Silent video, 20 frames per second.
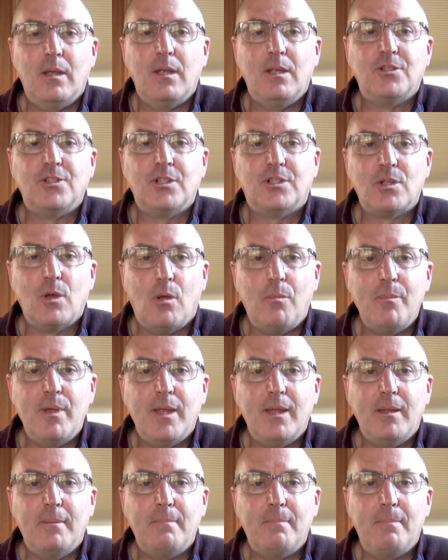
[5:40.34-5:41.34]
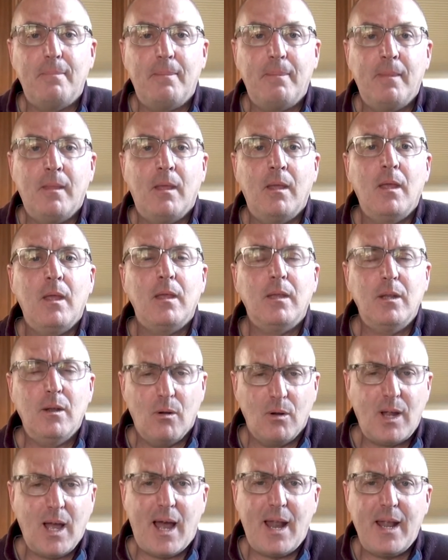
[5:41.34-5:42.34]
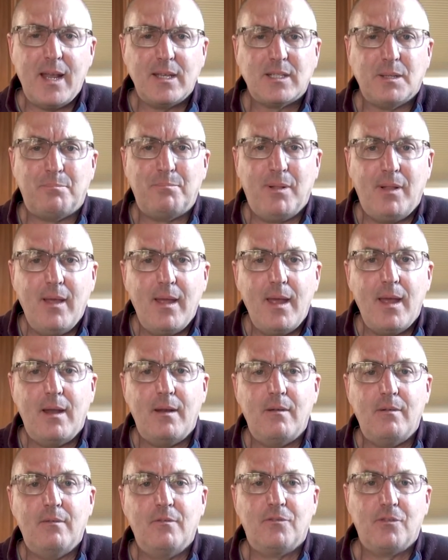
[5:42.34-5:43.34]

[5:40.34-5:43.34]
She told me, "You know, God has a plan